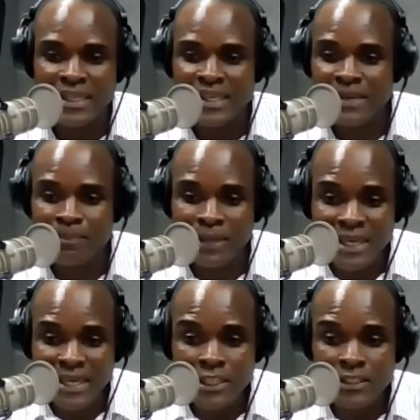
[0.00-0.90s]
He
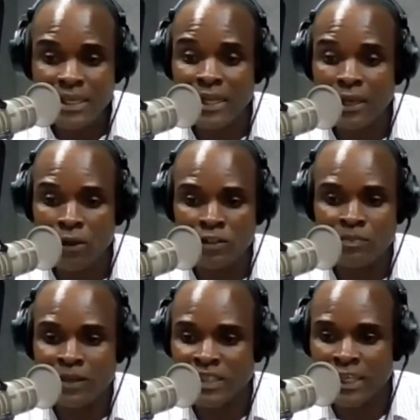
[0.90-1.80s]
plays a
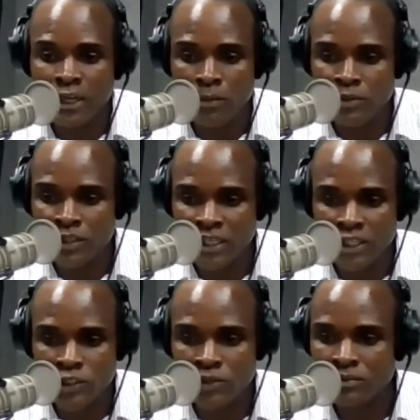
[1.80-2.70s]
lot, but in
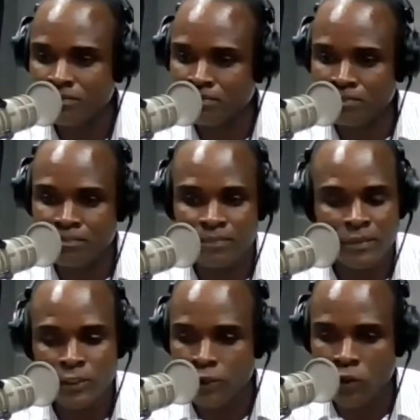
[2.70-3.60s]
communication,
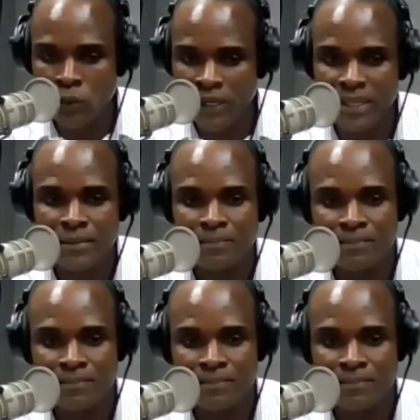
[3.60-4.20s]
no way.